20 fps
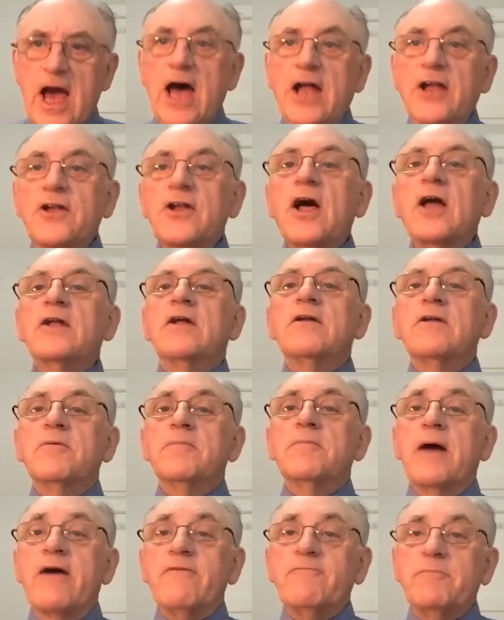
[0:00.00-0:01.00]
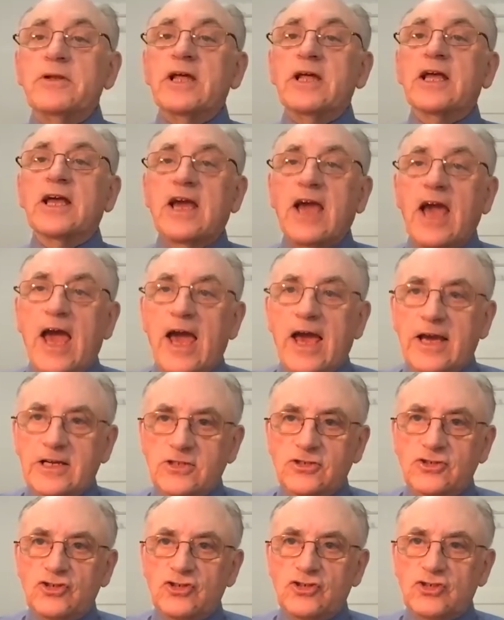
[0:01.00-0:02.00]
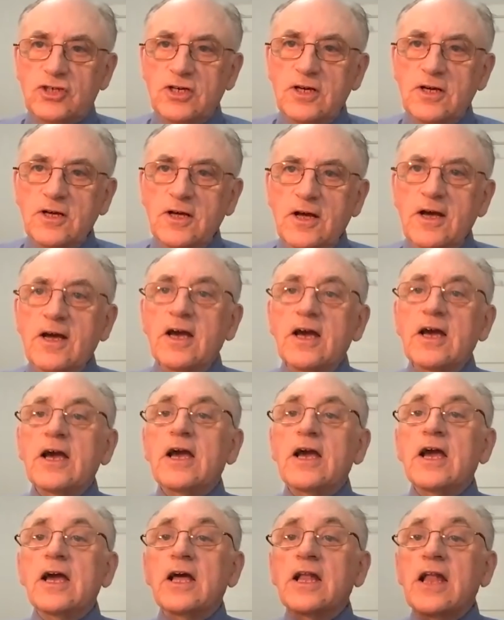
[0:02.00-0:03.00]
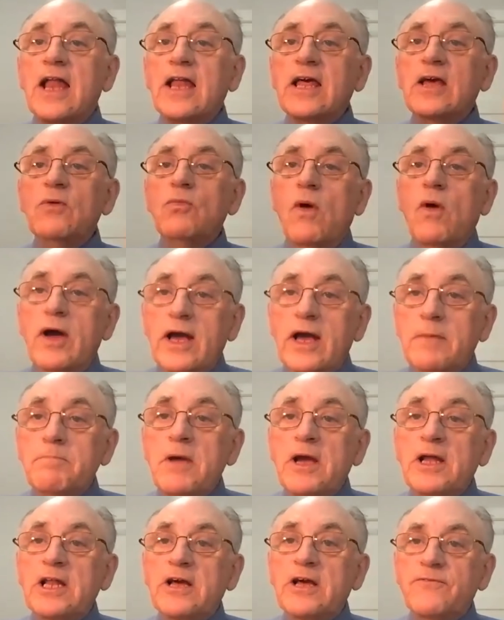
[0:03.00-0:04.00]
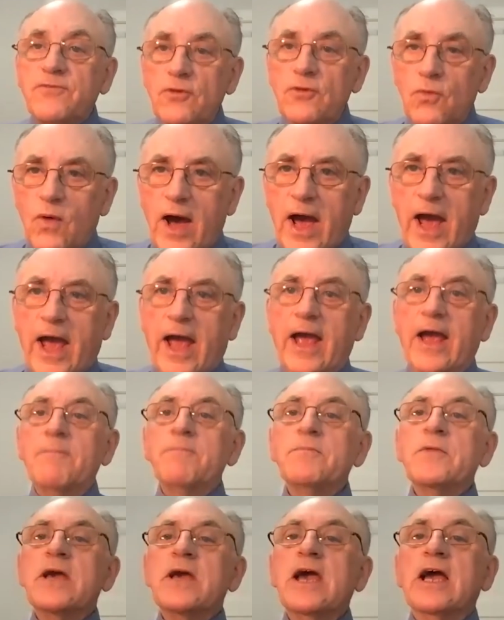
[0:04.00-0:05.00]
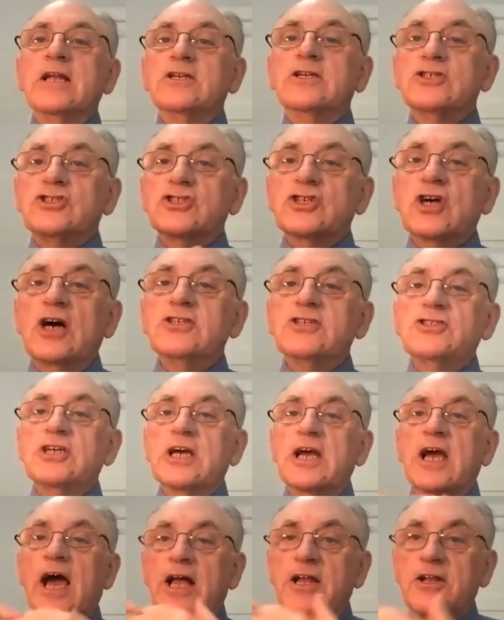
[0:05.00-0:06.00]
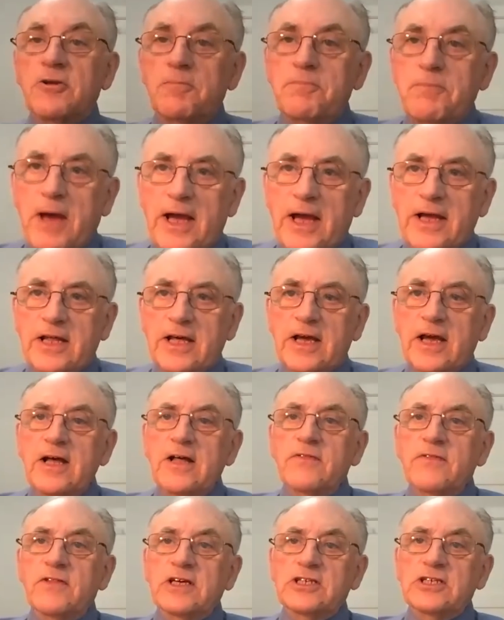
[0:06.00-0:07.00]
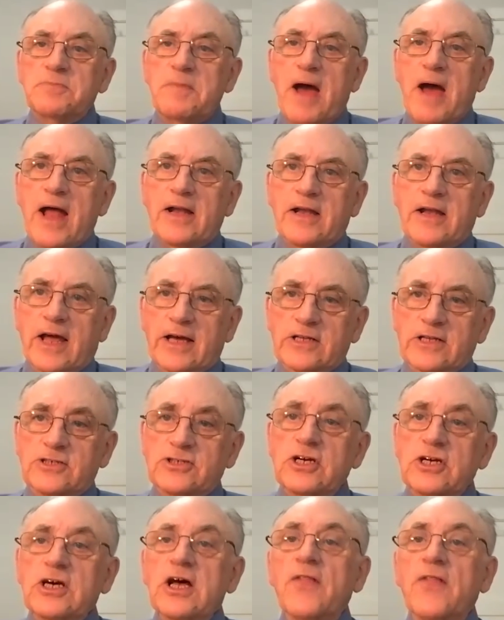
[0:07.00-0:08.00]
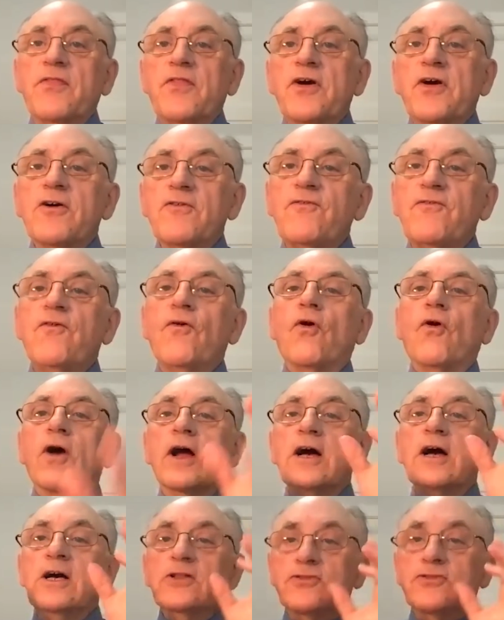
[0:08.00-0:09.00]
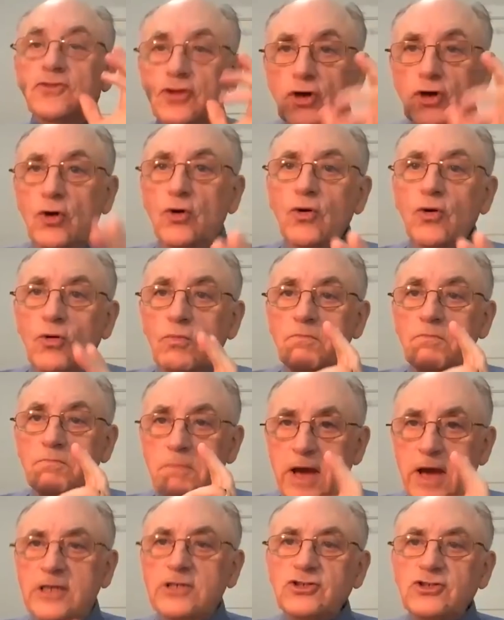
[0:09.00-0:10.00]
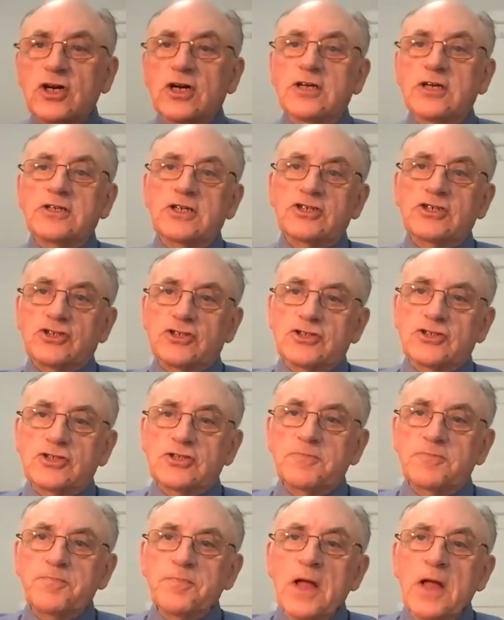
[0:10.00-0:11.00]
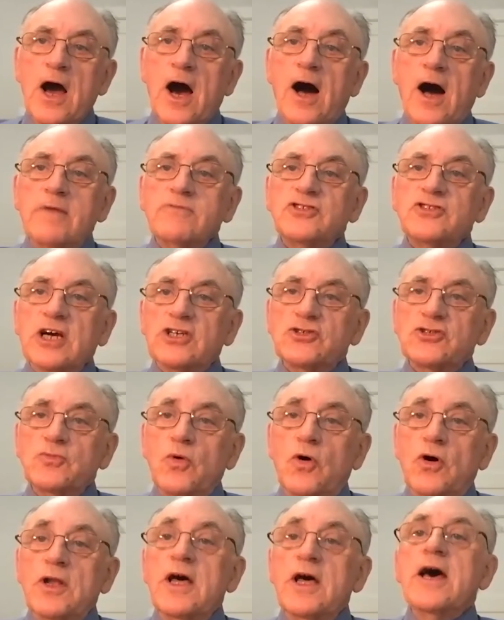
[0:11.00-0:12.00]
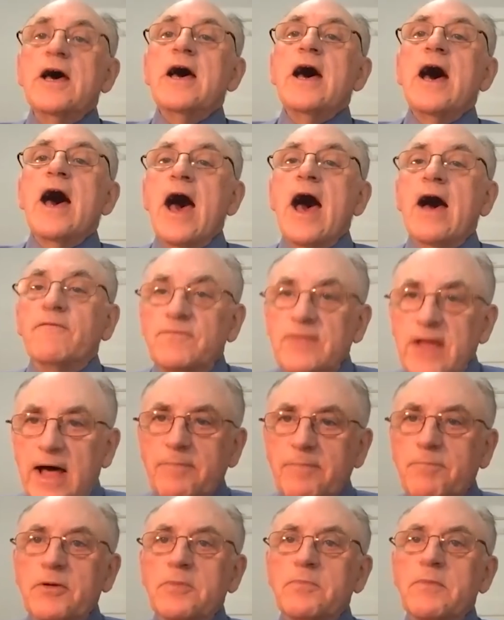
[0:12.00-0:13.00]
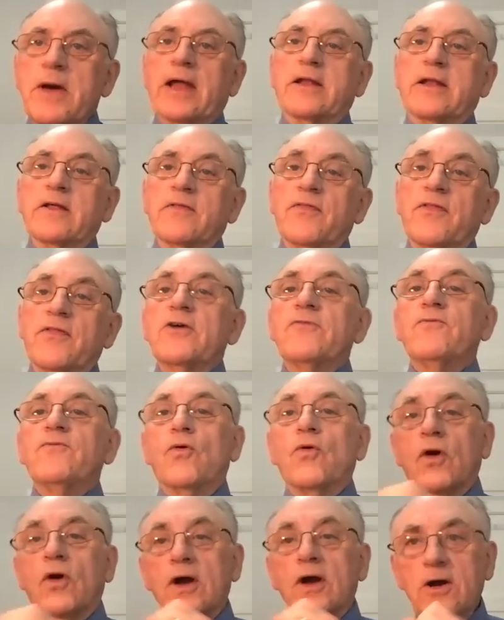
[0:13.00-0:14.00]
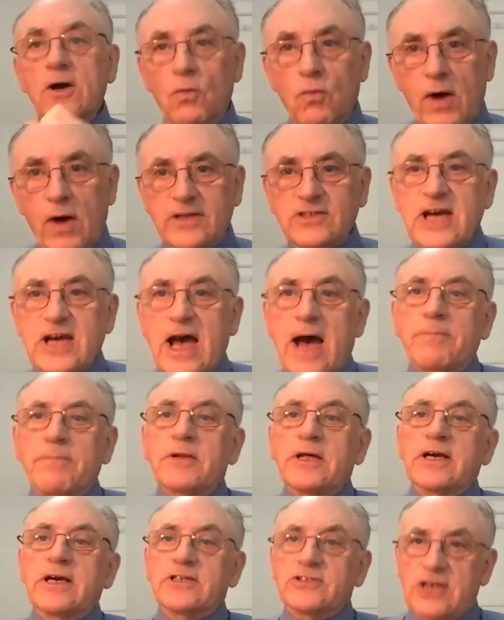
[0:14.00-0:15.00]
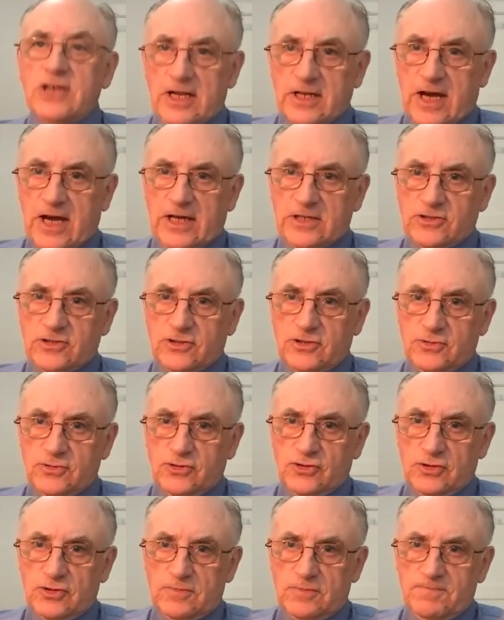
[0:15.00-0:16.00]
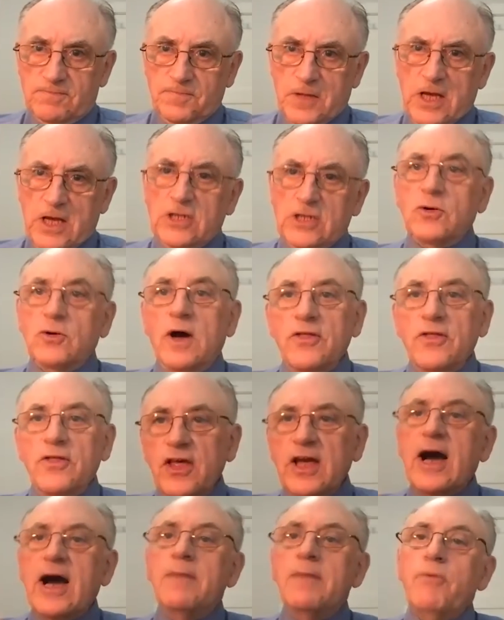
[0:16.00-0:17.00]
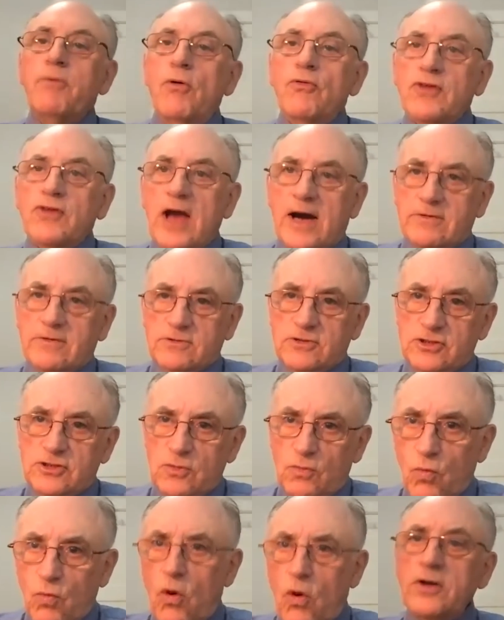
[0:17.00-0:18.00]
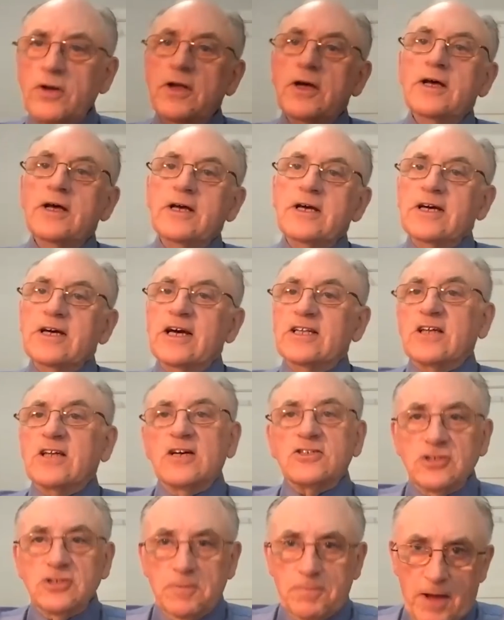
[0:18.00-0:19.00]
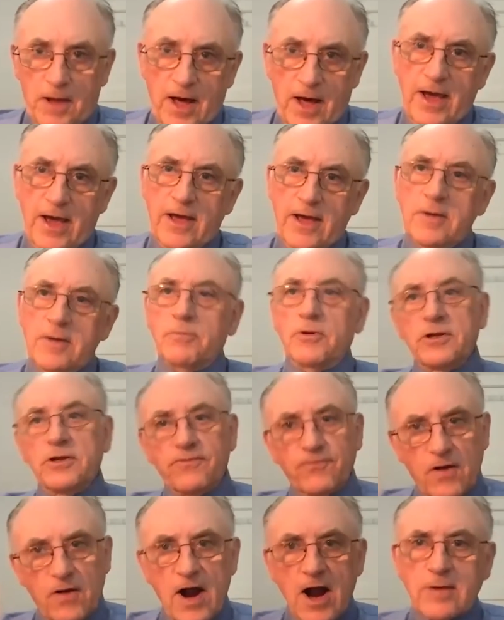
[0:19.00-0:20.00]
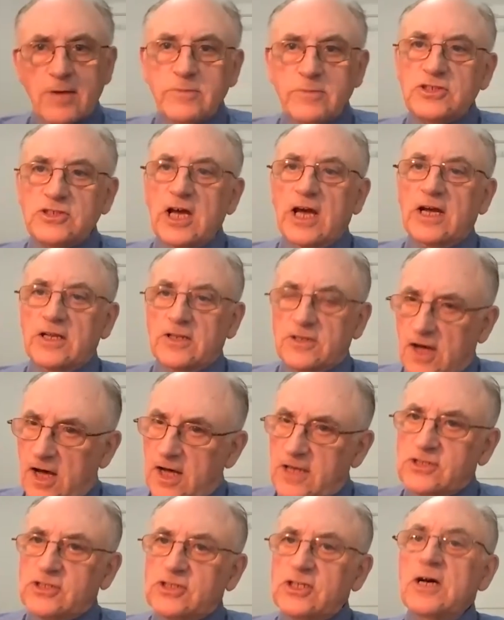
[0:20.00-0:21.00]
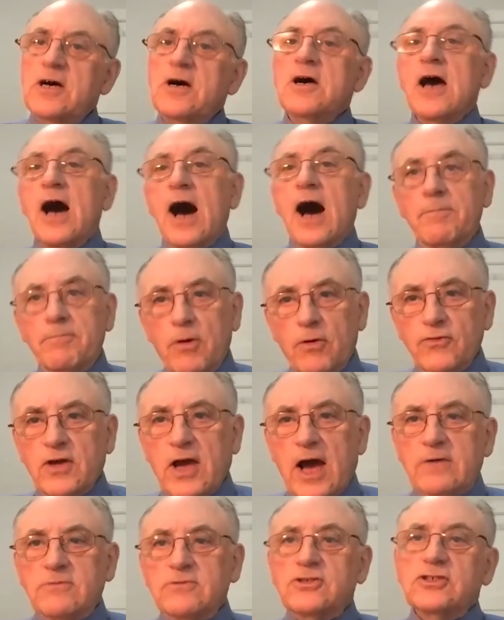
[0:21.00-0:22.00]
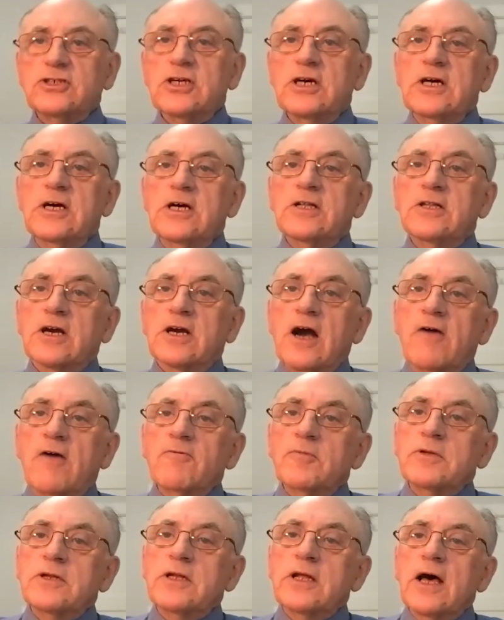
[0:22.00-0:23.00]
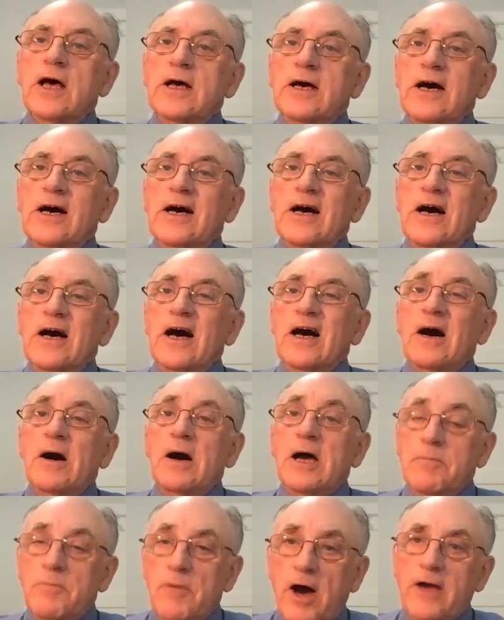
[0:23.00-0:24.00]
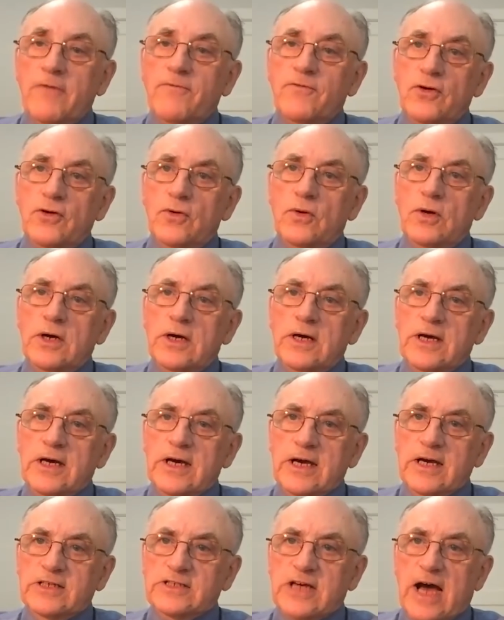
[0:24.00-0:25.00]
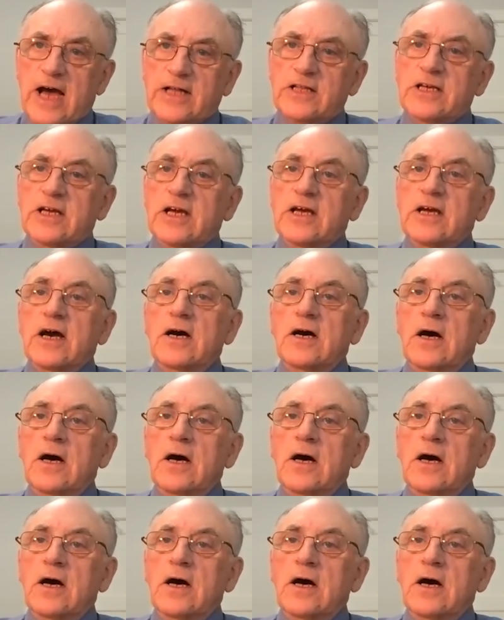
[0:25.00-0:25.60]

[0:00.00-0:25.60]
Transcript: And none of them have been engaged in any meaningful way in discussing and debating these mandates. And therefore, two major conditions of Section 1 have not been met. And therefore, what is happening is unconstitutional. So I think on both counts, one, it doesn't apply, but if for argument's sake it does, on both counts, the government, in my view, is acting